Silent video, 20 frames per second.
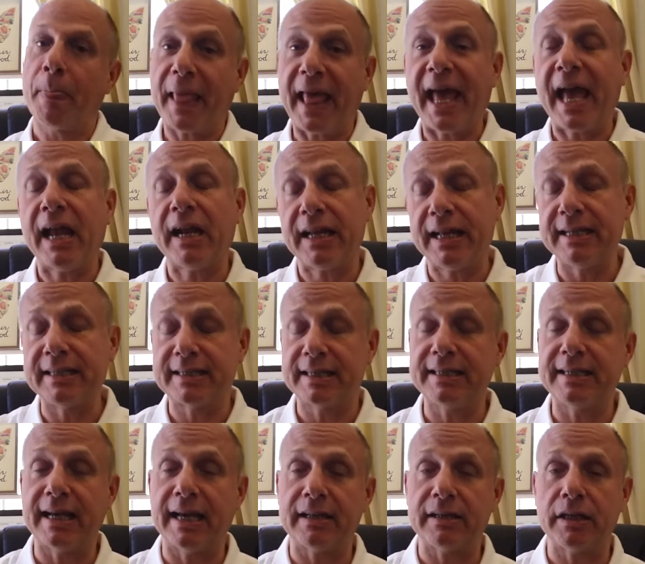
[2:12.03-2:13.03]
And
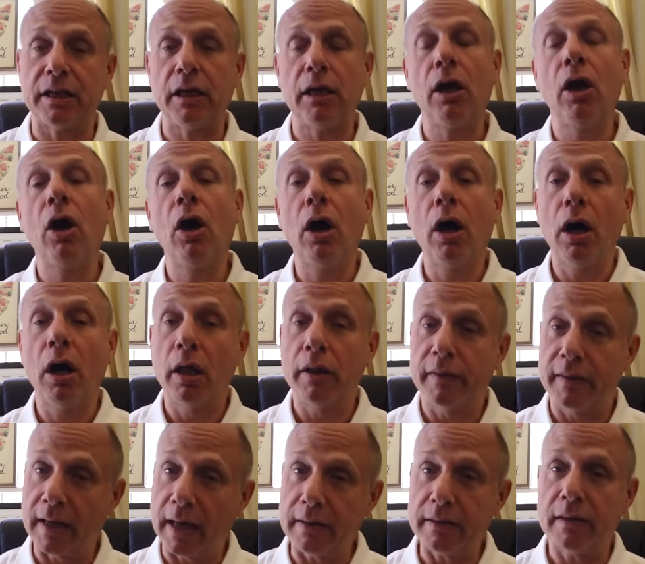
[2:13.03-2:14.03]
incidentally,
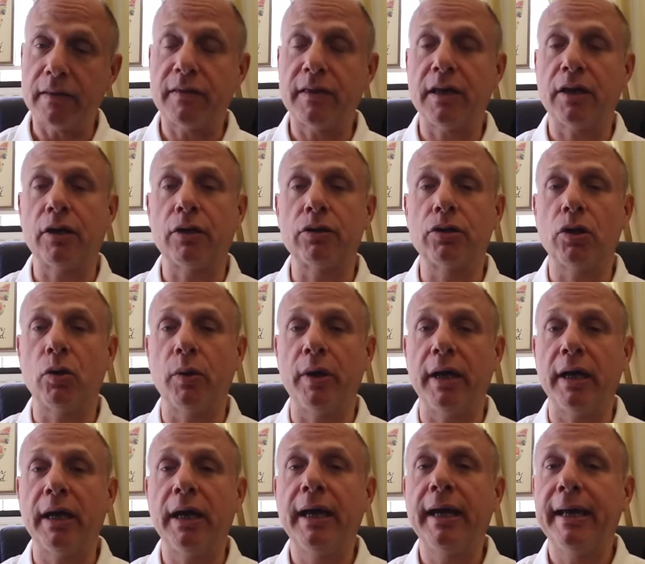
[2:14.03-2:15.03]
the other thing you're
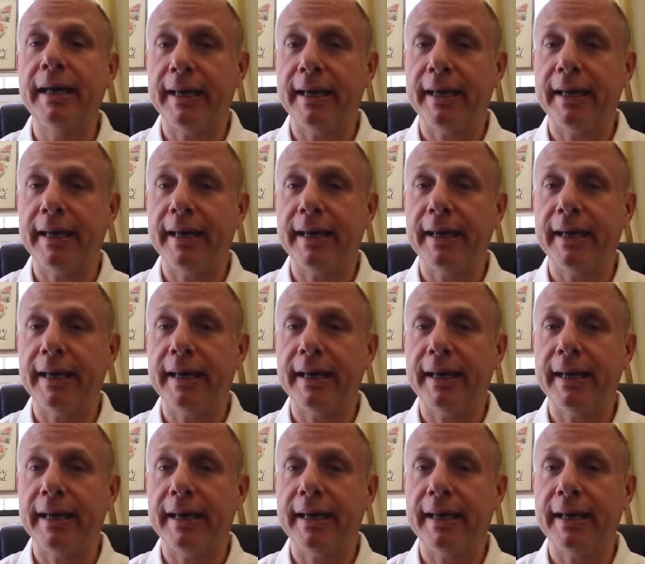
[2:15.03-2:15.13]
doing